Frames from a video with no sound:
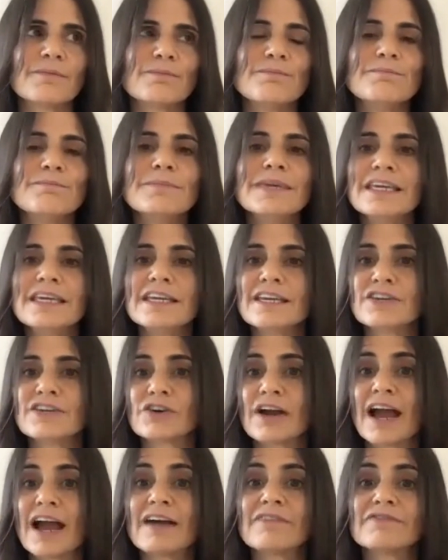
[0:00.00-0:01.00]
mean
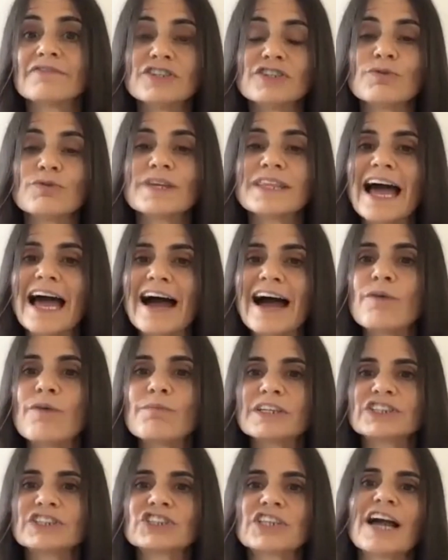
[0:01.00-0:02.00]
or have to do with how
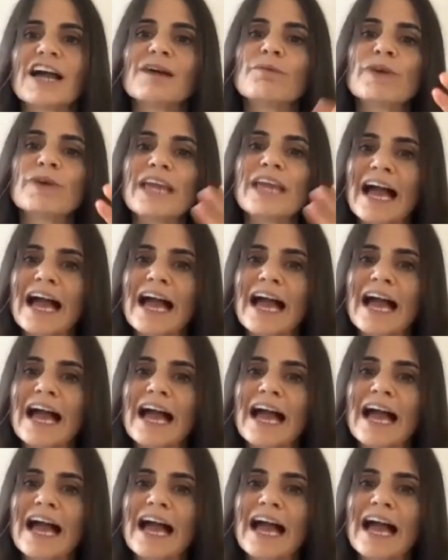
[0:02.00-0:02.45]
much time we